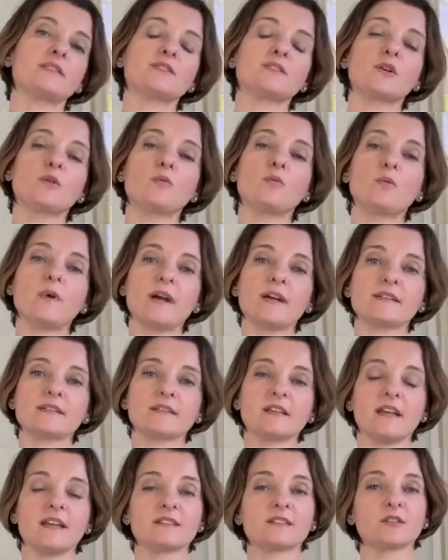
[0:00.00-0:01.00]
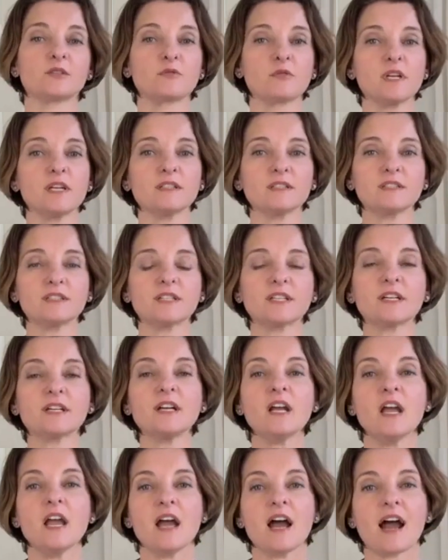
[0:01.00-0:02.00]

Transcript: So as a realtor,